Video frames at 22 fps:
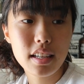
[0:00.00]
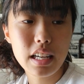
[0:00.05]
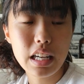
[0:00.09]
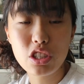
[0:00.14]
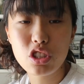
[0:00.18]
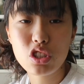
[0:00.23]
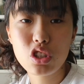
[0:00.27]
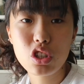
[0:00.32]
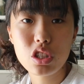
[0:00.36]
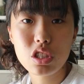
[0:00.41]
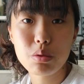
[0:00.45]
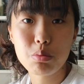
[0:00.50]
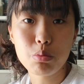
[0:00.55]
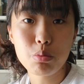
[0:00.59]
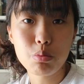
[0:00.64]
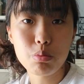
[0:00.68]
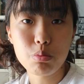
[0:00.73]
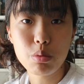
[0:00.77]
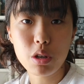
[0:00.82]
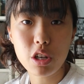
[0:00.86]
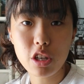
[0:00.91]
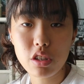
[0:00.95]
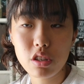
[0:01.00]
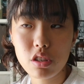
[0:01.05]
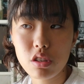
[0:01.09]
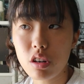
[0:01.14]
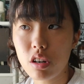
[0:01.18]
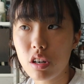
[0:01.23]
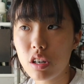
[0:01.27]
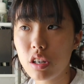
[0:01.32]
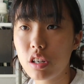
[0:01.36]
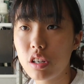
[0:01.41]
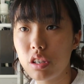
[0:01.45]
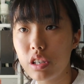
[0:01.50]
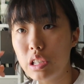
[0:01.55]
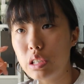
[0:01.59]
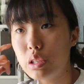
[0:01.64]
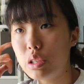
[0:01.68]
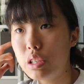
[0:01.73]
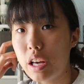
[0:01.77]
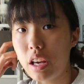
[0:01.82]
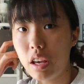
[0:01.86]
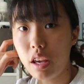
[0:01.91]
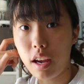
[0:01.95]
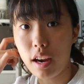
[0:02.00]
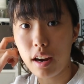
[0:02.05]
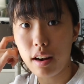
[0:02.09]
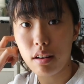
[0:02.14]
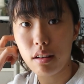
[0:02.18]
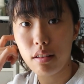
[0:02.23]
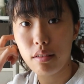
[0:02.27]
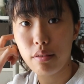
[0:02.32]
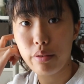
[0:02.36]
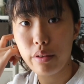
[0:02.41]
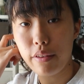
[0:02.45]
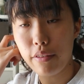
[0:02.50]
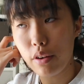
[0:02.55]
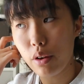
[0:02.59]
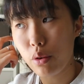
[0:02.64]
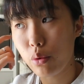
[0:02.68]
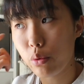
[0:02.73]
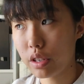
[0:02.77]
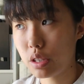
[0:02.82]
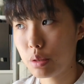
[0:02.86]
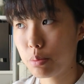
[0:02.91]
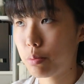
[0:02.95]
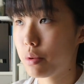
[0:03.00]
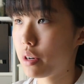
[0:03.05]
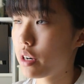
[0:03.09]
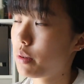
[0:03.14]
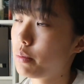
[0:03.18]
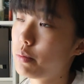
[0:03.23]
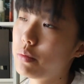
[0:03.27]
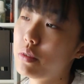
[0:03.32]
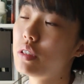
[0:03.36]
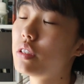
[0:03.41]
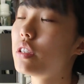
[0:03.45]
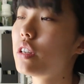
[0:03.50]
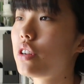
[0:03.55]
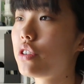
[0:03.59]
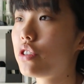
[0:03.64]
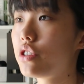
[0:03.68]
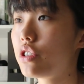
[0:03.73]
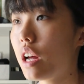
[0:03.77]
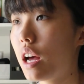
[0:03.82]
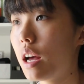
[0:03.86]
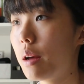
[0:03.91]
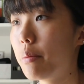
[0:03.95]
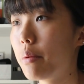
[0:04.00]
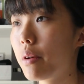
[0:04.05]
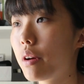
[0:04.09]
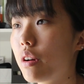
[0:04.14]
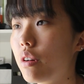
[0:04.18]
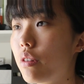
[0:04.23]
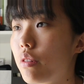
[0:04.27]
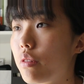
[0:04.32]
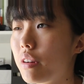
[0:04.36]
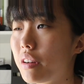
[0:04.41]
it's just much harder to take care of if it was permed such time ago,